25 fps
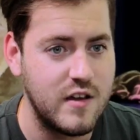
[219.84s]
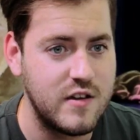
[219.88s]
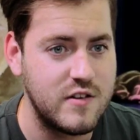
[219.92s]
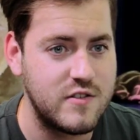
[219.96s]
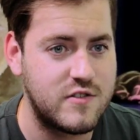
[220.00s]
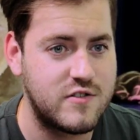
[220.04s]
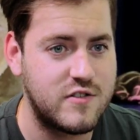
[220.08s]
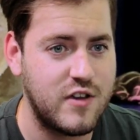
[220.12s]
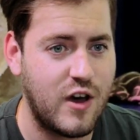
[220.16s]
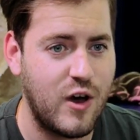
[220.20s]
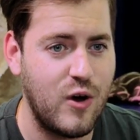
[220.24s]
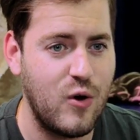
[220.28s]

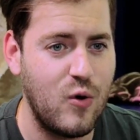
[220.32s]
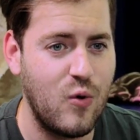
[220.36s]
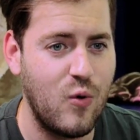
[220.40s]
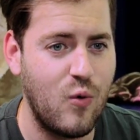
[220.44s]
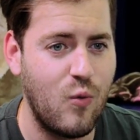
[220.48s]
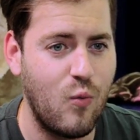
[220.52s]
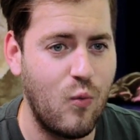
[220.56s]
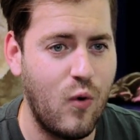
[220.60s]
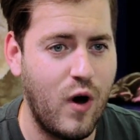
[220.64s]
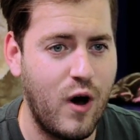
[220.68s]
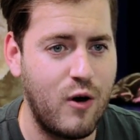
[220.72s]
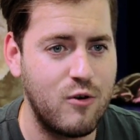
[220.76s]
So
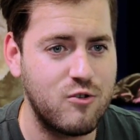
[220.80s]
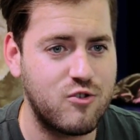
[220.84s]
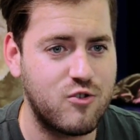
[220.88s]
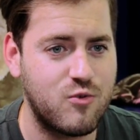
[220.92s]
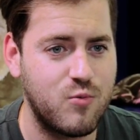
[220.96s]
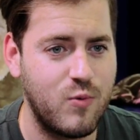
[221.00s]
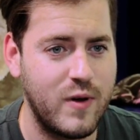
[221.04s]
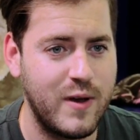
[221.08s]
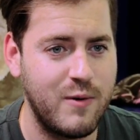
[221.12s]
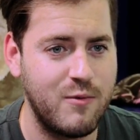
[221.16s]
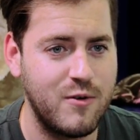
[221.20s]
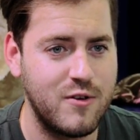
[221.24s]

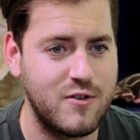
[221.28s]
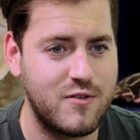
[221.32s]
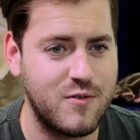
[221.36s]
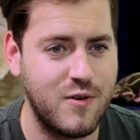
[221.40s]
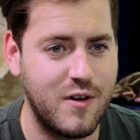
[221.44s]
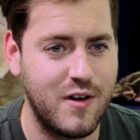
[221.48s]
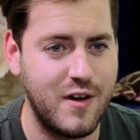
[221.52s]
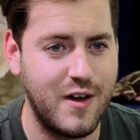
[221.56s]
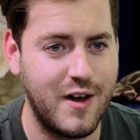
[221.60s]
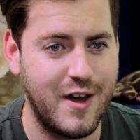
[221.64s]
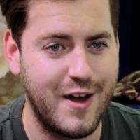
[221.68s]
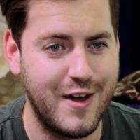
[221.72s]
whilst we was
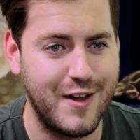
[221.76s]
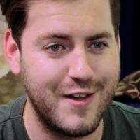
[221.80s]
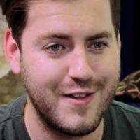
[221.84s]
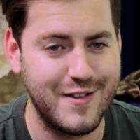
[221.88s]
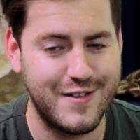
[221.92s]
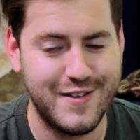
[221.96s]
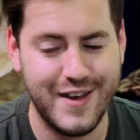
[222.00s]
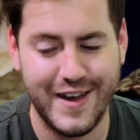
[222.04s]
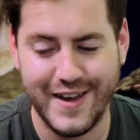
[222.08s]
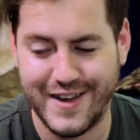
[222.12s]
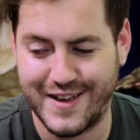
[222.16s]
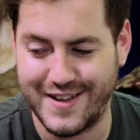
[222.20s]

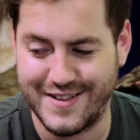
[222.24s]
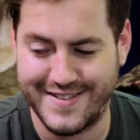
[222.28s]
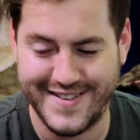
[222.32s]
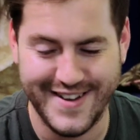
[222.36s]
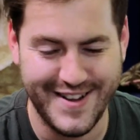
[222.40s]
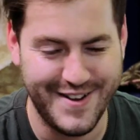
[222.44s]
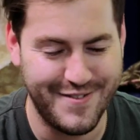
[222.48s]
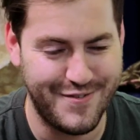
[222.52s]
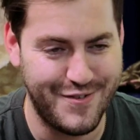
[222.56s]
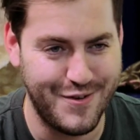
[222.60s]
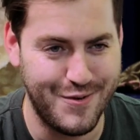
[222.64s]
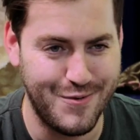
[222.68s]
taking
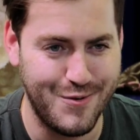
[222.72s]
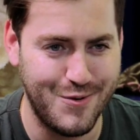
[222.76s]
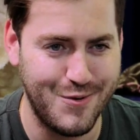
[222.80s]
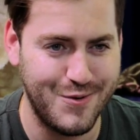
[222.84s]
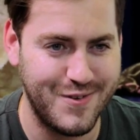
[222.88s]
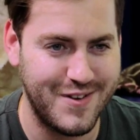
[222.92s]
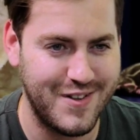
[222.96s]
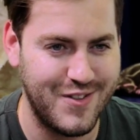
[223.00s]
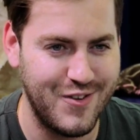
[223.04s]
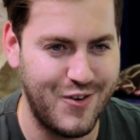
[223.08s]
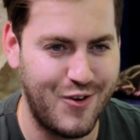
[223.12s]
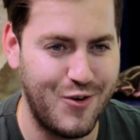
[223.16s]
Tina for a
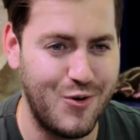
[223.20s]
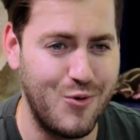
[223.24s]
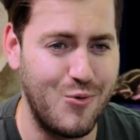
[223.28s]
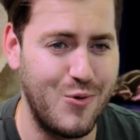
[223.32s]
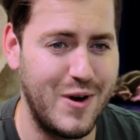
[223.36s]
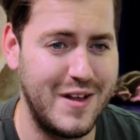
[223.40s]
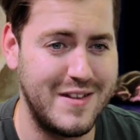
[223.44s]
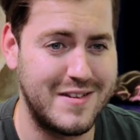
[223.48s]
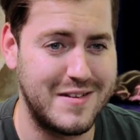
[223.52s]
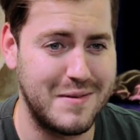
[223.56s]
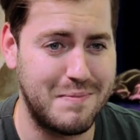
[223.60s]
walk, not all went to